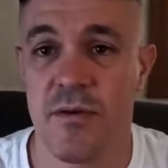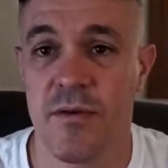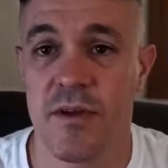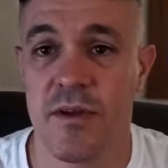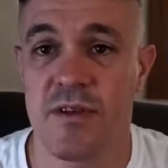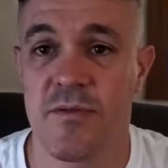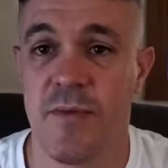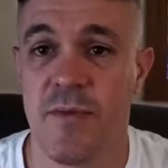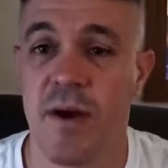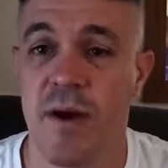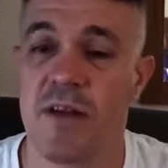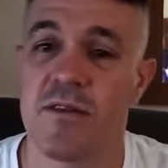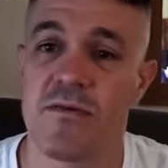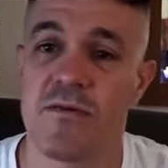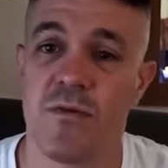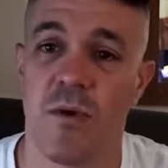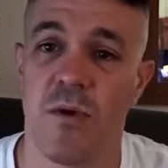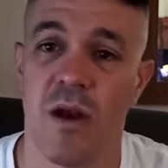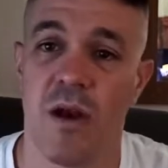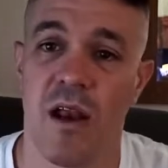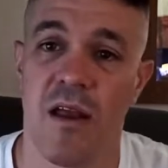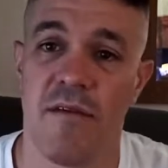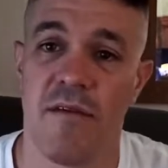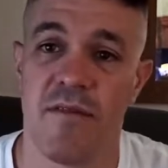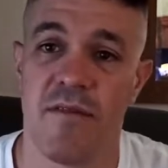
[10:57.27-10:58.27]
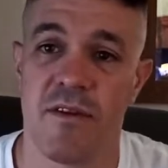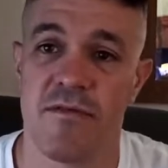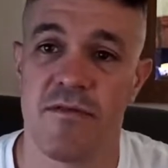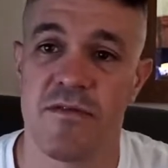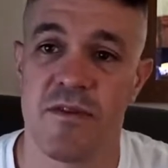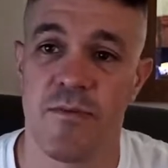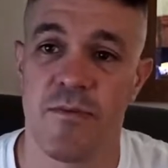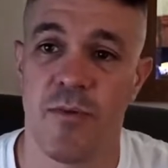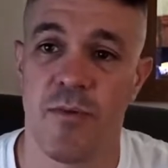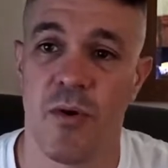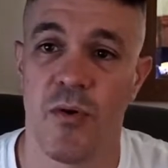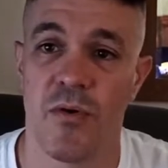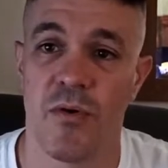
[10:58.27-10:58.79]
It depends what level of
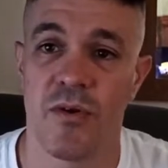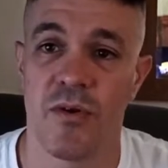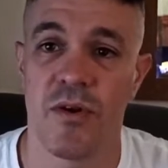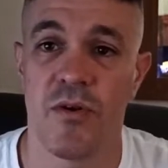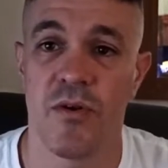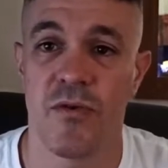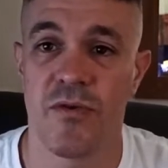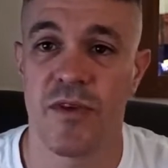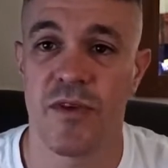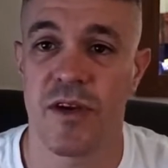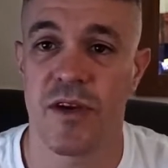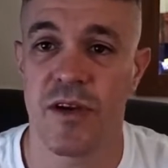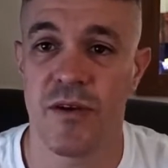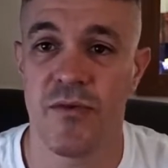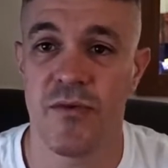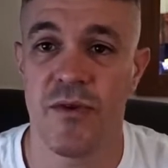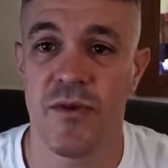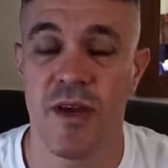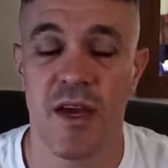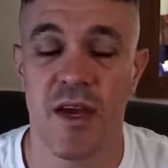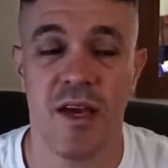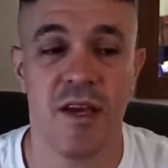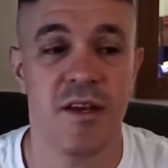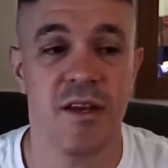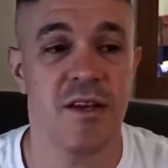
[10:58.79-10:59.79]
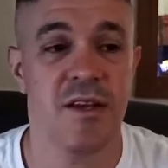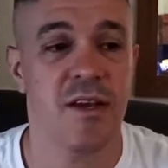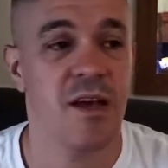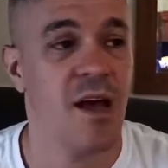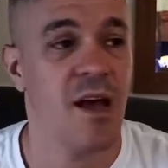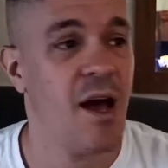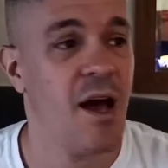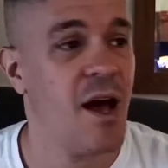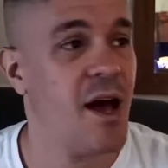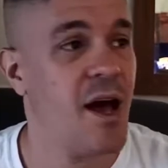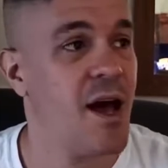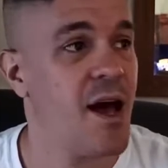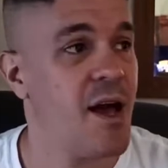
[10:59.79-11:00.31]
support you think you need.
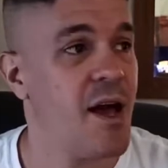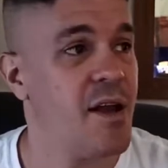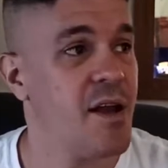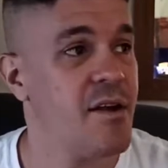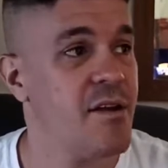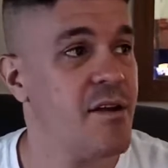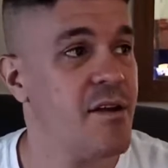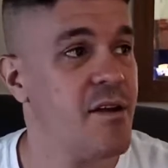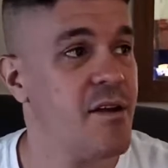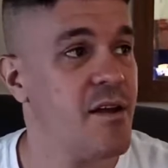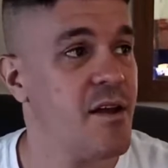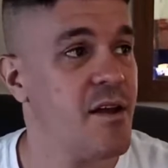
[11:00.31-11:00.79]
And